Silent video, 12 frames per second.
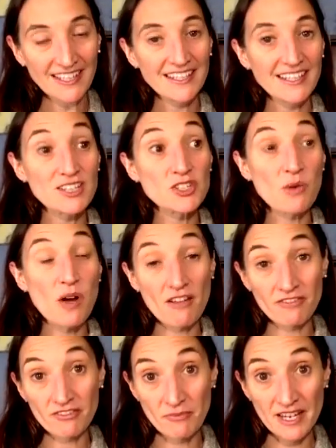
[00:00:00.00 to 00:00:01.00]
get you
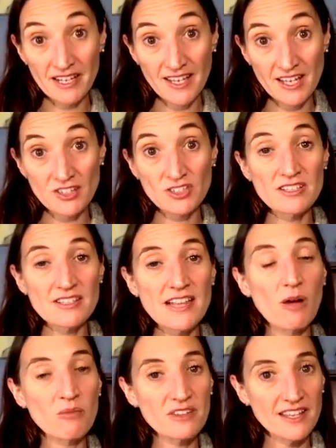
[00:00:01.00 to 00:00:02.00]
off of medications,
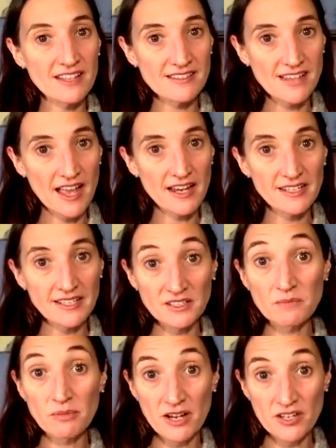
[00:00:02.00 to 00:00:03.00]
help with anxiety and
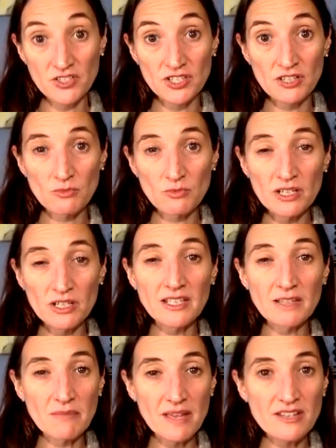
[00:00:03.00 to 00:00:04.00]
depression, and
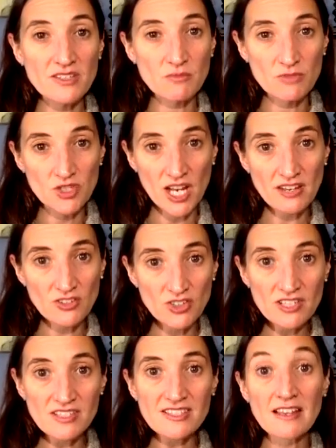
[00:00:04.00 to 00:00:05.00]
really make some
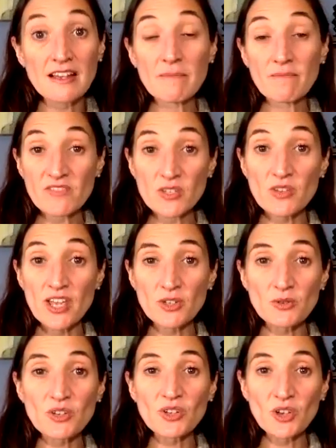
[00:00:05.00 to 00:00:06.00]
changes so that
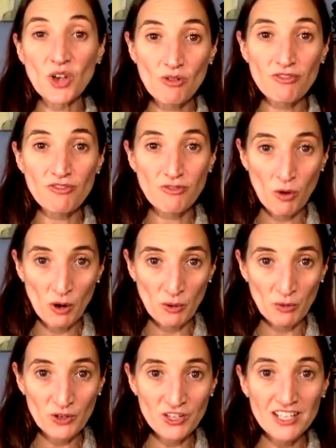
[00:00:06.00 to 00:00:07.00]
you can go
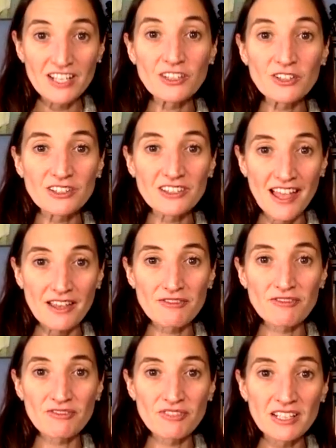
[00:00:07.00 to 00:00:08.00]
forward in your life
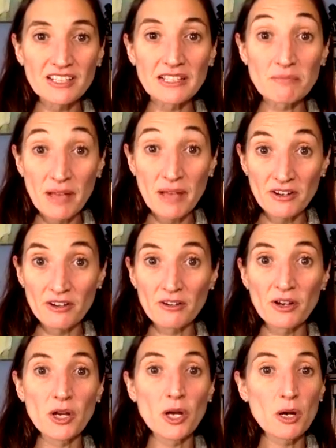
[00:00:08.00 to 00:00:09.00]
feeling
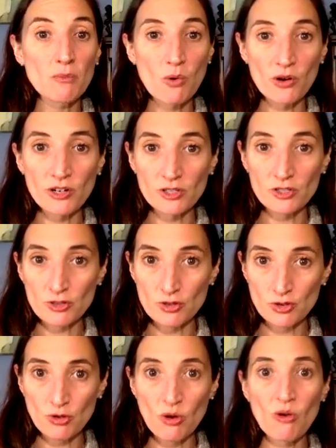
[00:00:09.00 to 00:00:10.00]
better, more in
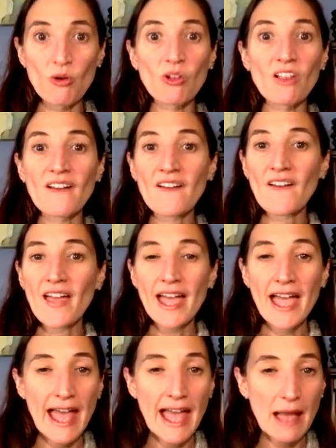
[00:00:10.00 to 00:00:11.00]
control,
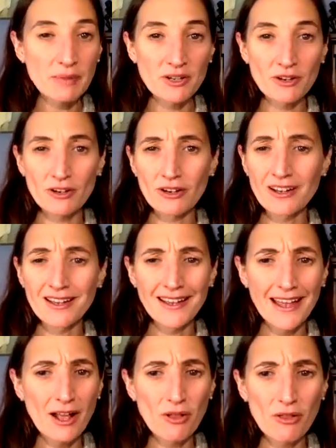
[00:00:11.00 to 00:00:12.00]
happier,
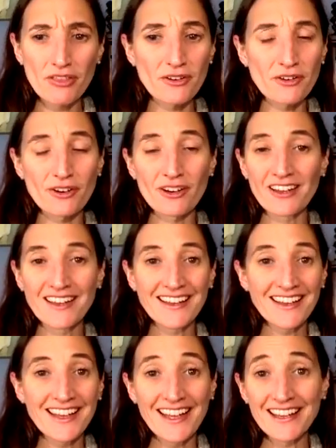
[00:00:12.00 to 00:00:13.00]
healthier.
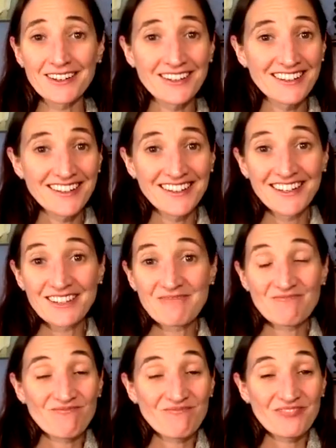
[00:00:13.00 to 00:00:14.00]
And
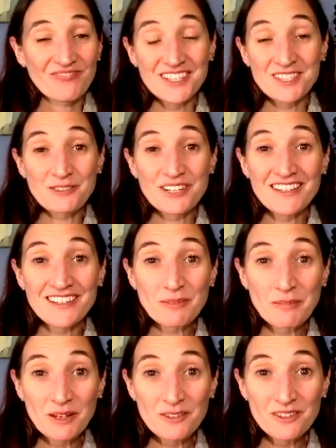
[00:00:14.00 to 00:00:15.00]
is there anything
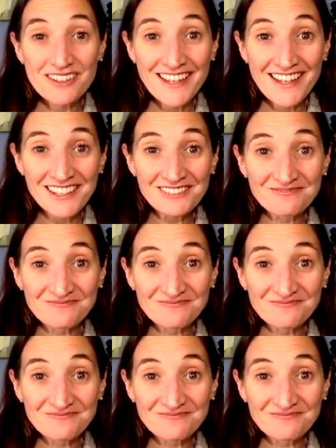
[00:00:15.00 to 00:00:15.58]
better than that?